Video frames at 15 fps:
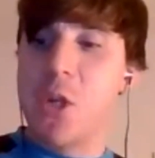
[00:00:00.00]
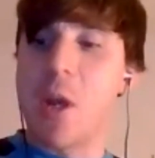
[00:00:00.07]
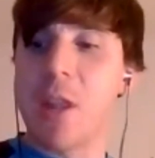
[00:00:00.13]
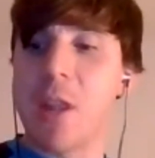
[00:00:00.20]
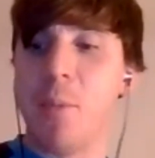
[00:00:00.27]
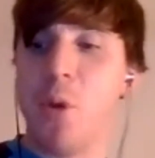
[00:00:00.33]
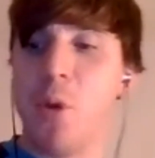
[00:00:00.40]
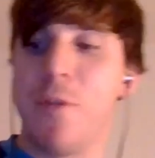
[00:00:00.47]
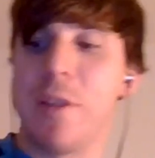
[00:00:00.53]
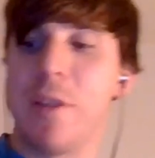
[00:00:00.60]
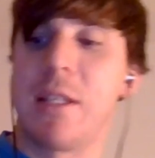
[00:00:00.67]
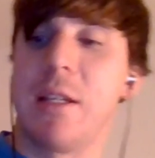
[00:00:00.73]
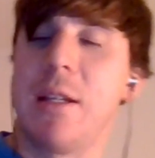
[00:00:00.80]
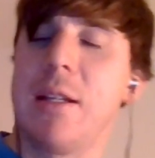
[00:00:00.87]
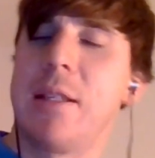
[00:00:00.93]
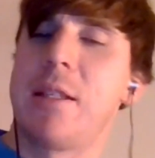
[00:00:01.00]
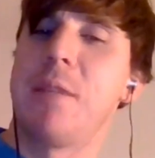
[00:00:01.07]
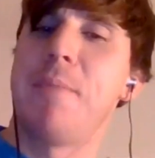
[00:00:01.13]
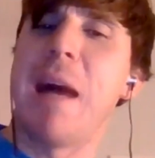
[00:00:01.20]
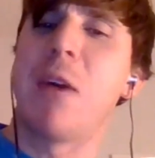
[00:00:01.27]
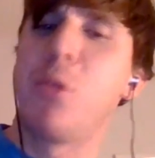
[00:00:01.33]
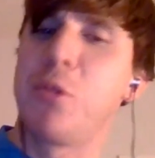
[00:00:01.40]
you ended up moving to
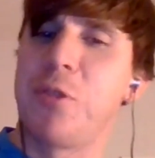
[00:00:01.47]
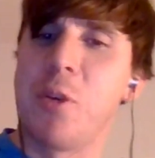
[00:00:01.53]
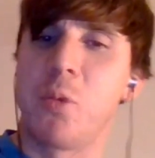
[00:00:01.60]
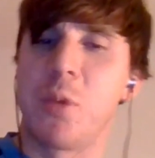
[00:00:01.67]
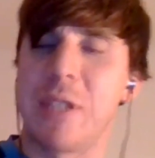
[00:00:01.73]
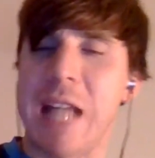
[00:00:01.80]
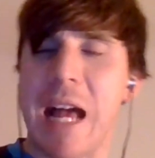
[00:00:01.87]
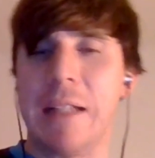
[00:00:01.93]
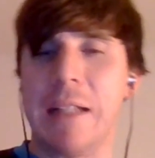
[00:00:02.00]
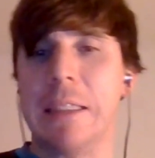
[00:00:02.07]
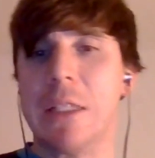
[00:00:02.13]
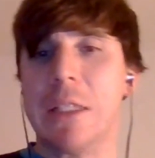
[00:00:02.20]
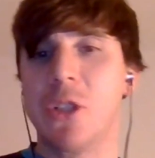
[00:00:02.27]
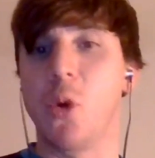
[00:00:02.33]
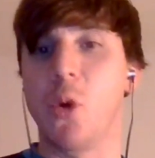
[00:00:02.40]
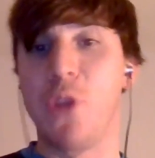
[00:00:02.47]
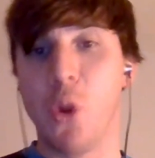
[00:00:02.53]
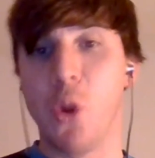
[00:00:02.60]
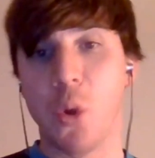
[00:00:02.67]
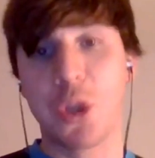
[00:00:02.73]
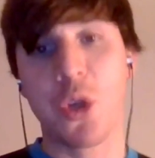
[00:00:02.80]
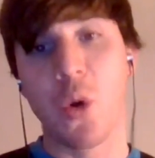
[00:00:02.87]
Macclesfield. Was that sort of
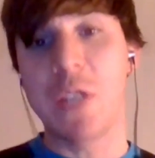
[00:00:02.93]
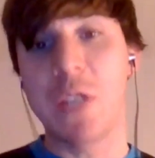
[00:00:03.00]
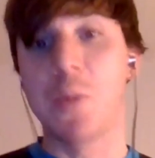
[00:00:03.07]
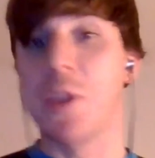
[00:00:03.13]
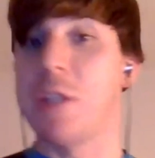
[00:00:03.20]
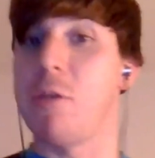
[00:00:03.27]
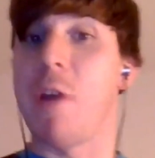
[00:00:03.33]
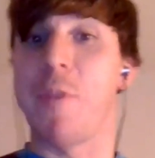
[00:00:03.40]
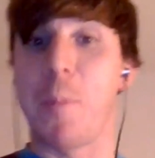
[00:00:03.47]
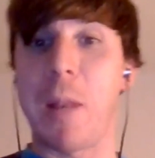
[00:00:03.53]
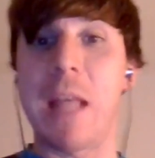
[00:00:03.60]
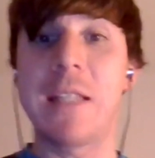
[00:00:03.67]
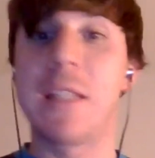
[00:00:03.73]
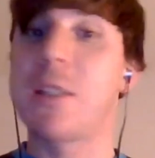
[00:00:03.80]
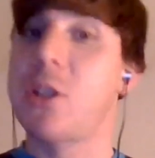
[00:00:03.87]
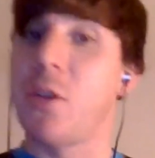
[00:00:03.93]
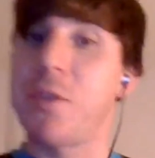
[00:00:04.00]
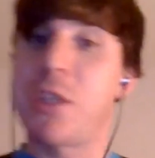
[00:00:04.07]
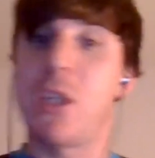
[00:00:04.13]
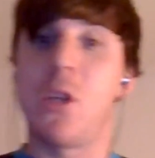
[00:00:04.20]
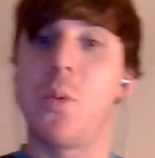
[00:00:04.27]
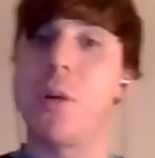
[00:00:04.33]
your choice? Was there other places? Because
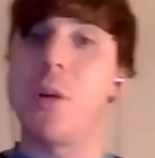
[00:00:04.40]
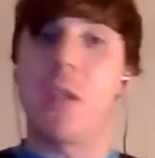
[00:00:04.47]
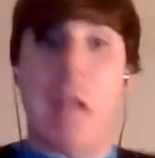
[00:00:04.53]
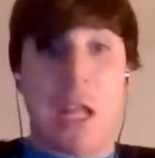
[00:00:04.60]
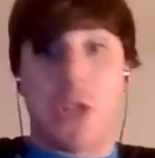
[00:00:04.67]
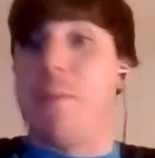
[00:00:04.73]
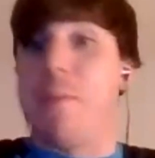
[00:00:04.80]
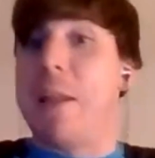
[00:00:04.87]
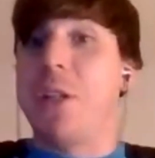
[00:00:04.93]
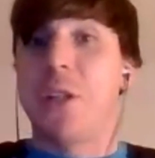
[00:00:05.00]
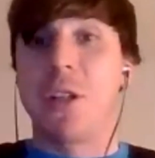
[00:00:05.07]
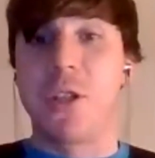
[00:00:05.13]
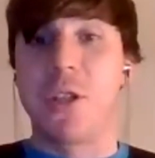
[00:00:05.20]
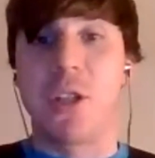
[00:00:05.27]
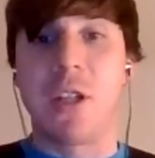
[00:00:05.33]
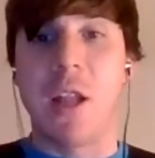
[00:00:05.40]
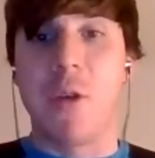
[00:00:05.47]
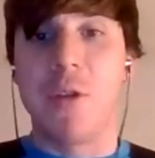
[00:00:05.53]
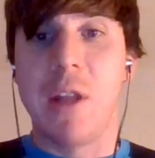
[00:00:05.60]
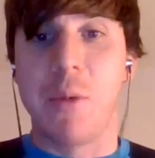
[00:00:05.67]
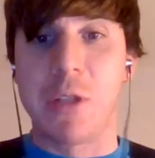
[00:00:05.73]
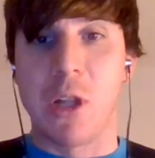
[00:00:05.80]
obviously you were, as you mentioned,
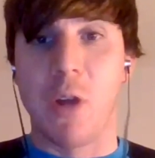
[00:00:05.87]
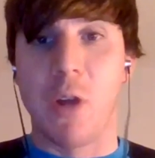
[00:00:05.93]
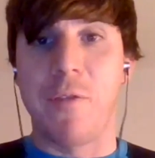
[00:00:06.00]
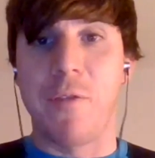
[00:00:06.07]
there was a lot